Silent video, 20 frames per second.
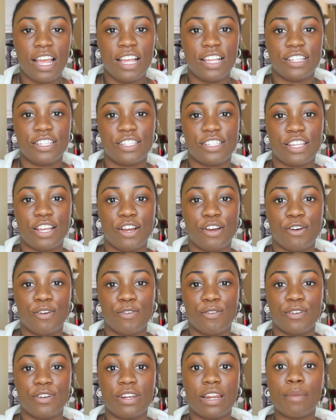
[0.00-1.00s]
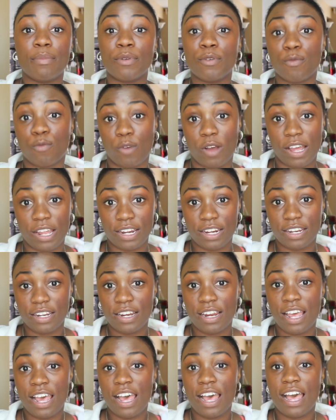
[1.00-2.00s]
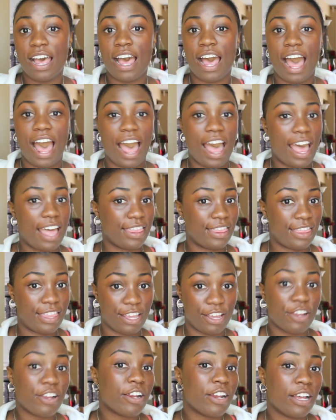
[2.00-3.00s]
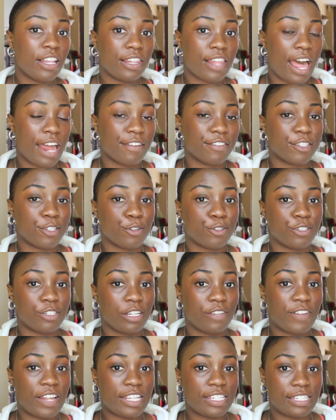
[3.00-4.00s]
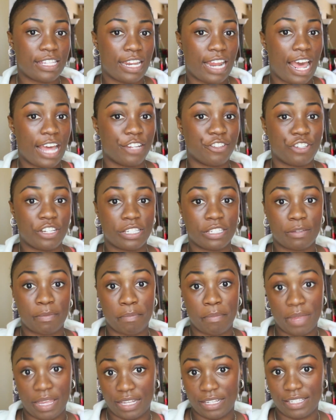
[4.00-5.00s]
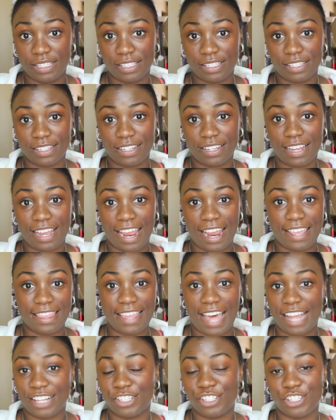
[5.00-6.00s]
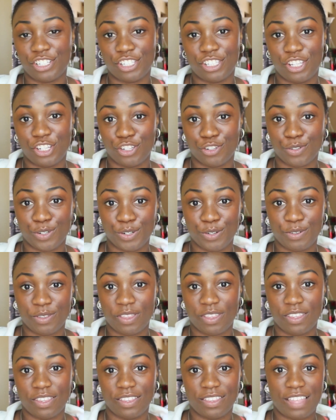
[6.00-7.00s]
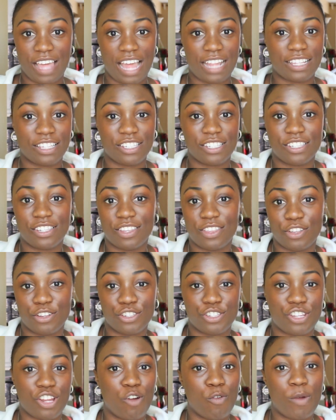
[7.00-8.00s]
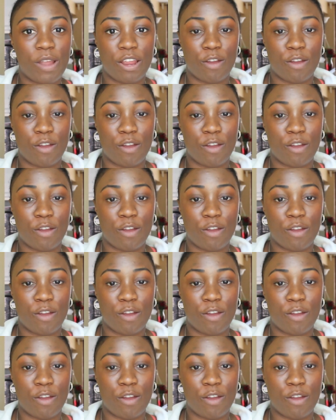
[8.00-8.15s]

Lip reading: So number one, there are a lot of social events that I just miss. And that's just the truth. There's no way